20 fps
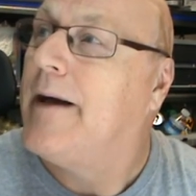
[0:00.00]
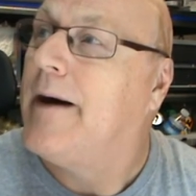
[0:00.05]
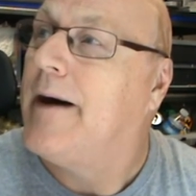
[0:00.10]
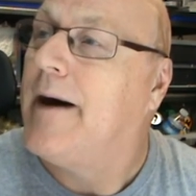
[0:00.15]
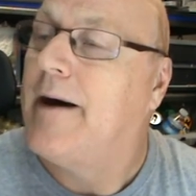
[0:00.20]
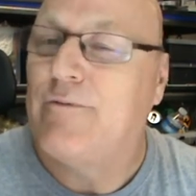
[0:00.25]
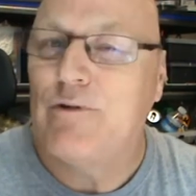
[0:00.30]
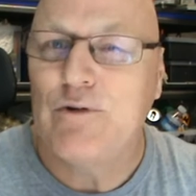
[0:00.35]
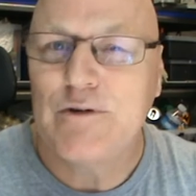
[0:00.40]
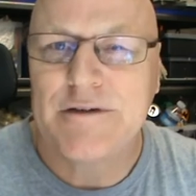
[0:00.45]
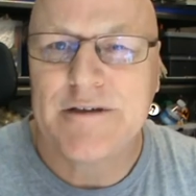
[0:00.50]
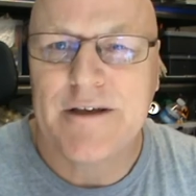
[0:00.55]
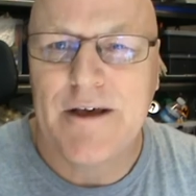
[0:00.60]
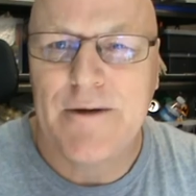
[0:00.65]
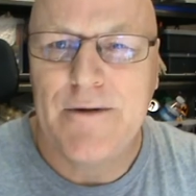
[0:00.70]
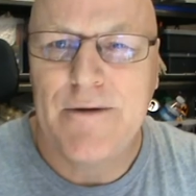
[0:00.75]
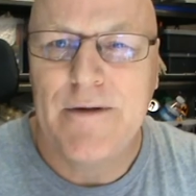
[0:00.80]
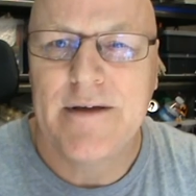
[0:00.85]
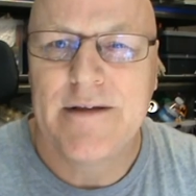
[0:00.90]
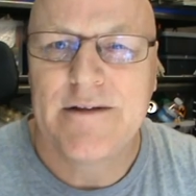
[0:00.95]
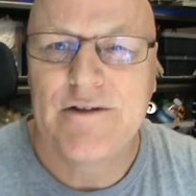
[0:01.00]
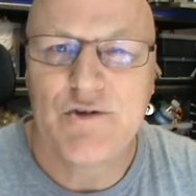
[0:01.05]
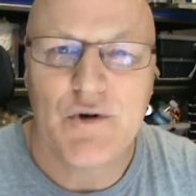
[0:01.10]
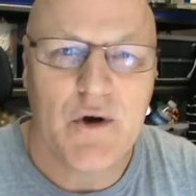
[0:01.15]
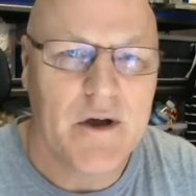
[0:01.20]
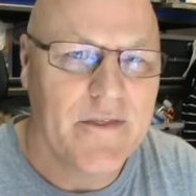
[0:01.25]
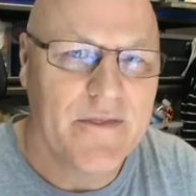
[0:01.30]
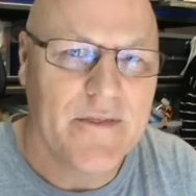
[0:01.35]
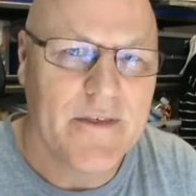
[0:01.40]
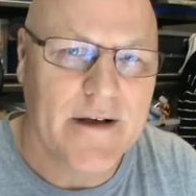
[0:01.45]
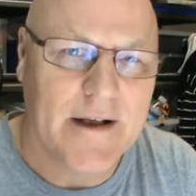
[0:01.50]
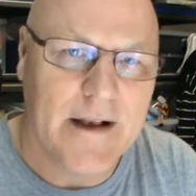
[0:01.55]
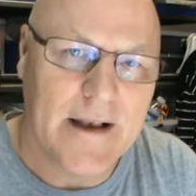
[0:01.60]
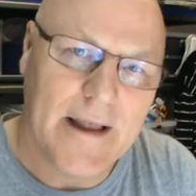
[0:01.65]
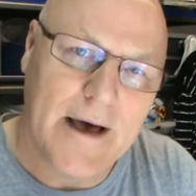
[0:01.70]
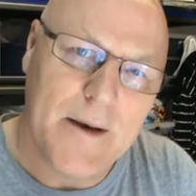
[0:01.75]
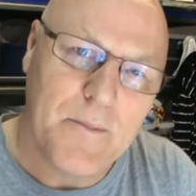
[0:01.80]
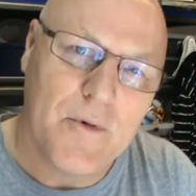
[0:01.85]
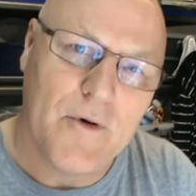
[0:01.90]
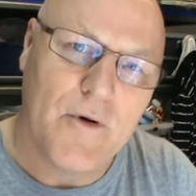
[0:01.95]
I've also joined the
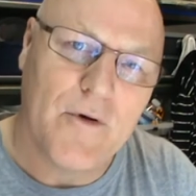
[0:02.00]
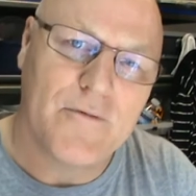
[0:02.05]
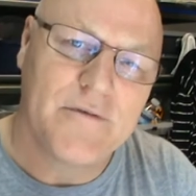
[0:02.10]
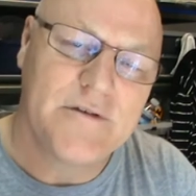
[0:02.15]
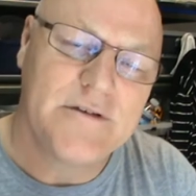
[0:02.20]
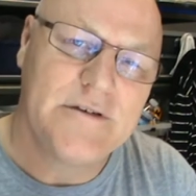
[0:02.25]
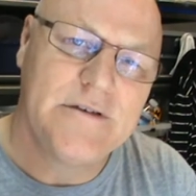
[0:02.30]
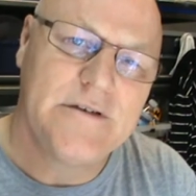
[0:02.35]
club of